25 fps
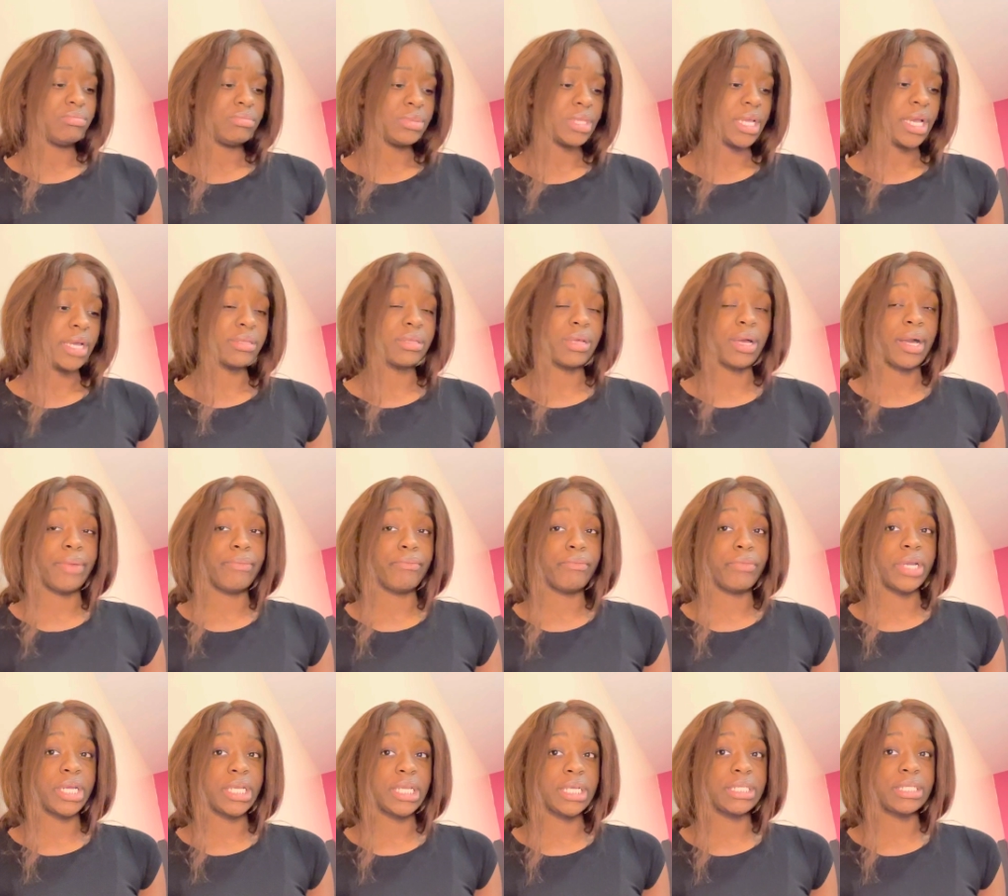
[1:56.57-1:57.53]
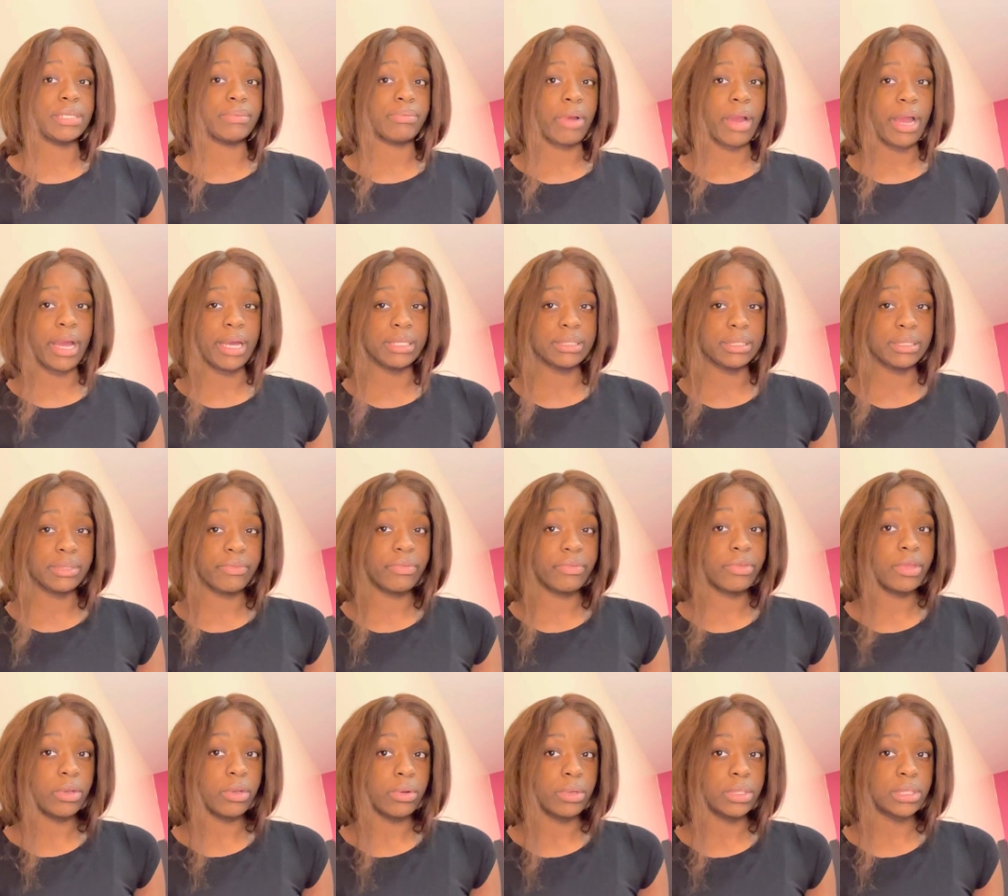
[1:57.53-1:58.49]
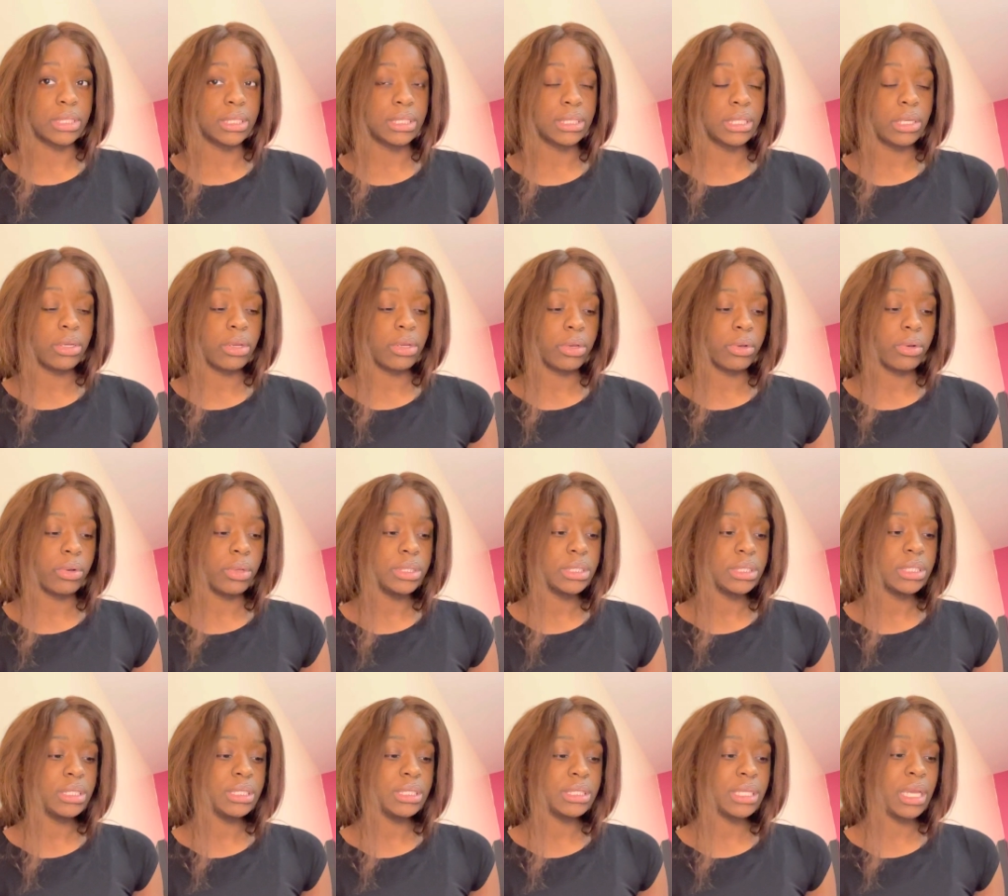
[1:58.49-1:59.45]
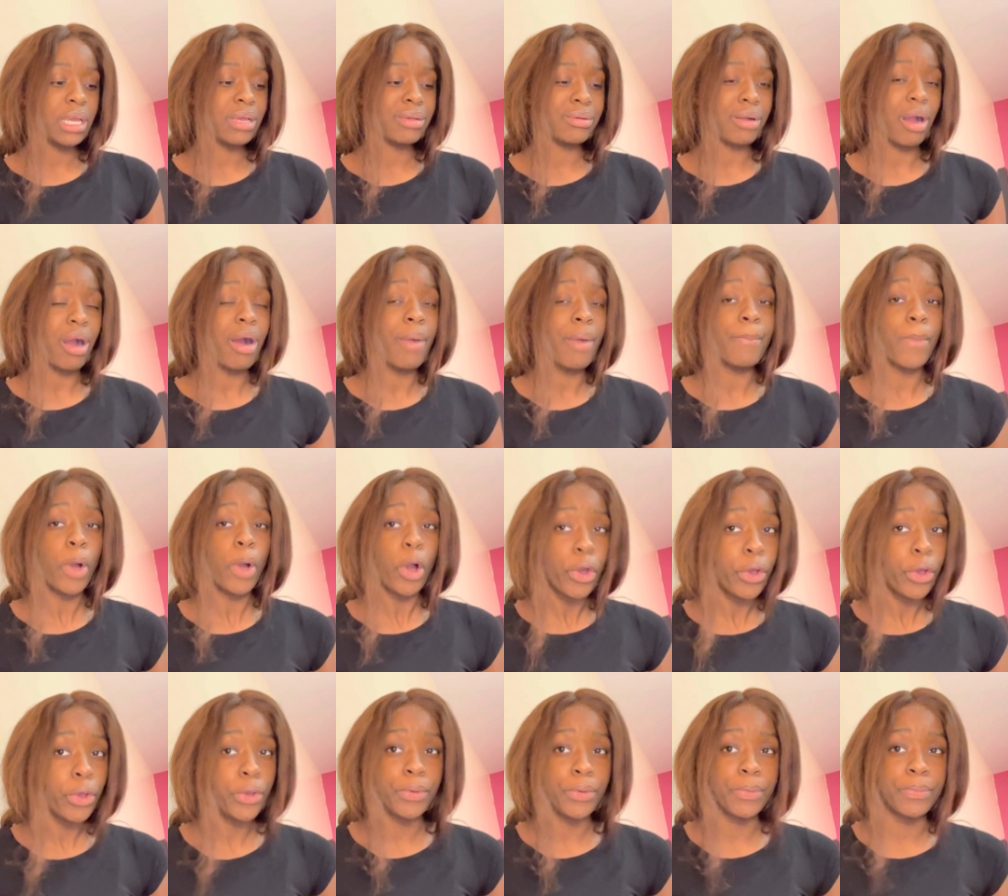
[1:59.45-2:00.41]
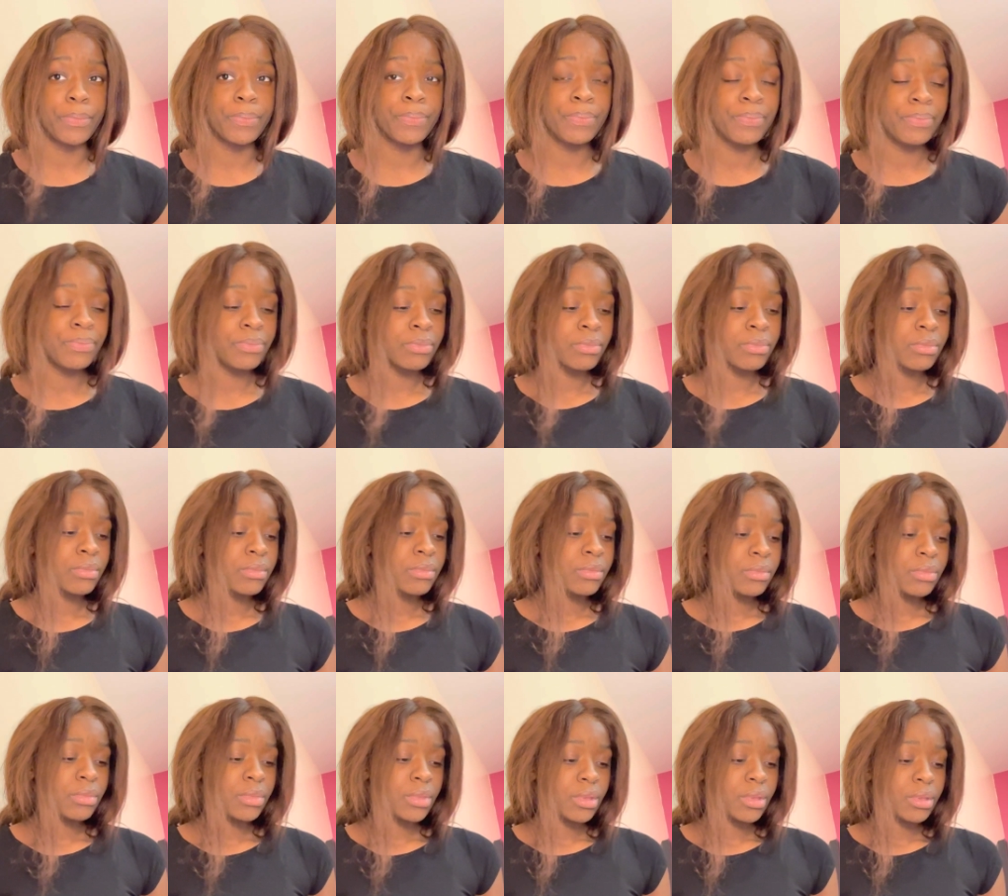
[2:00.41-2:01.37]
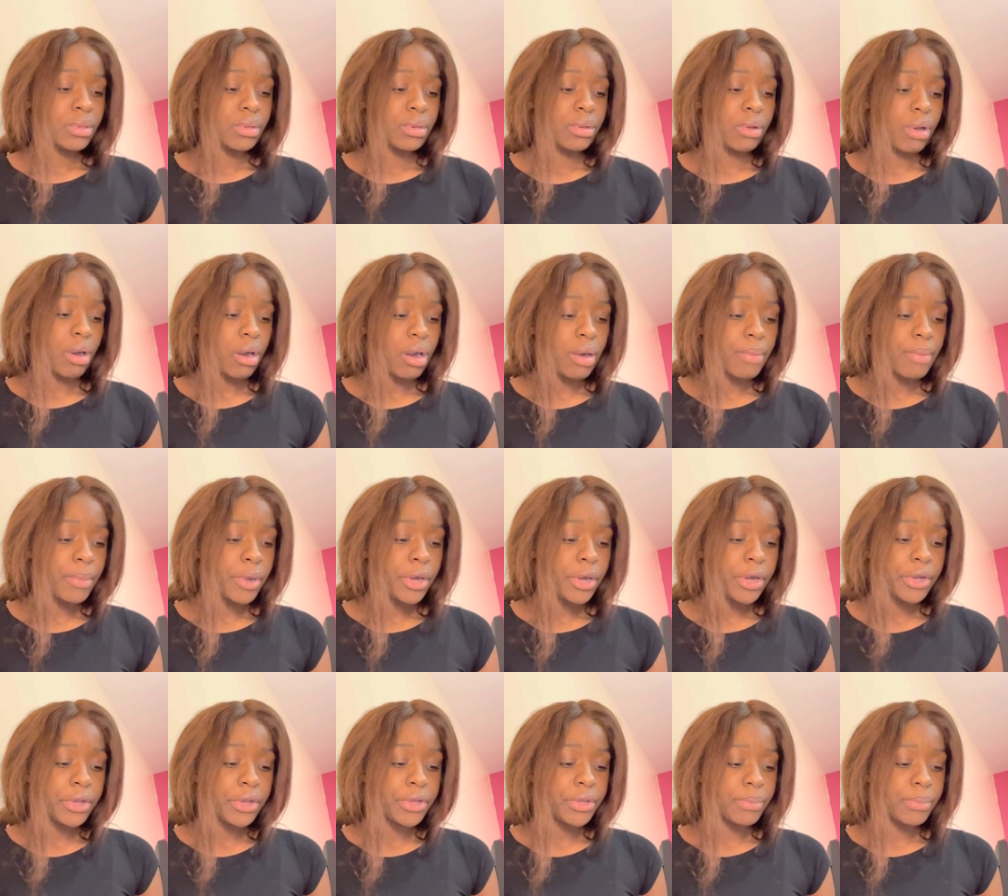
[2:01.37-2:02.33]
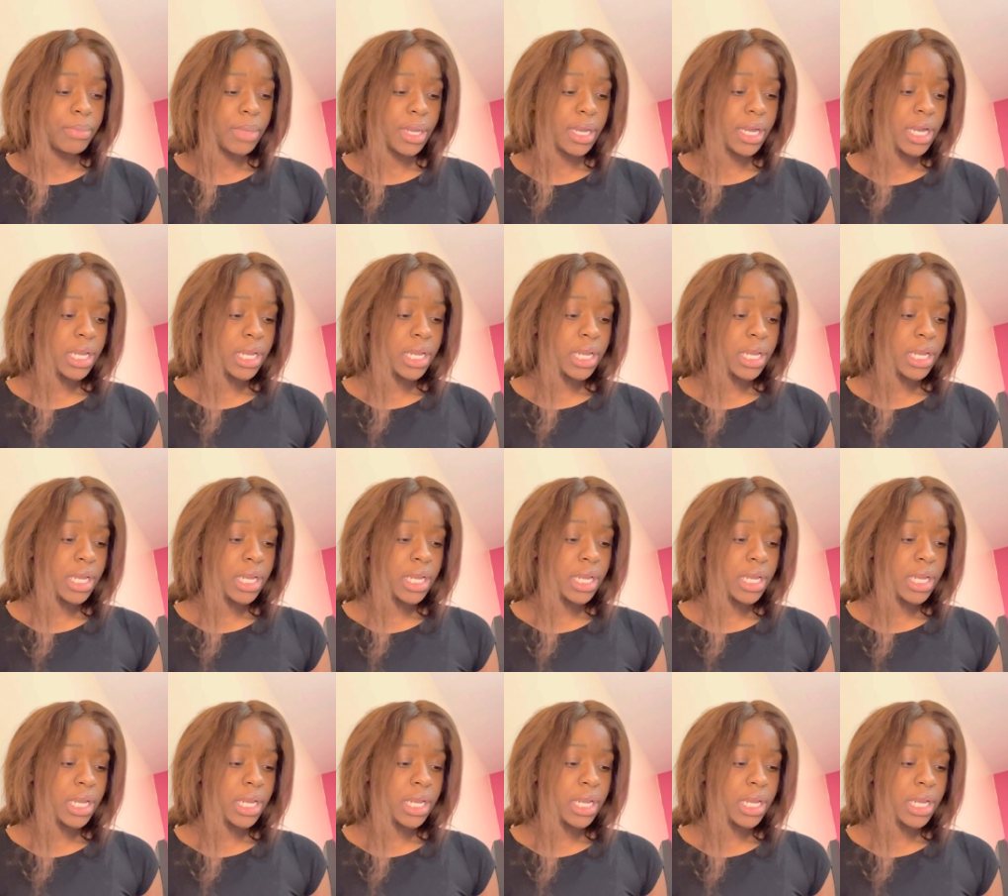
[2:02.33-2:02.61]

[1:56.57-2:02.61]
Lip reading: Like, I'm really surprised if you think God's going to say no. God's going to say, come home. Come home, like,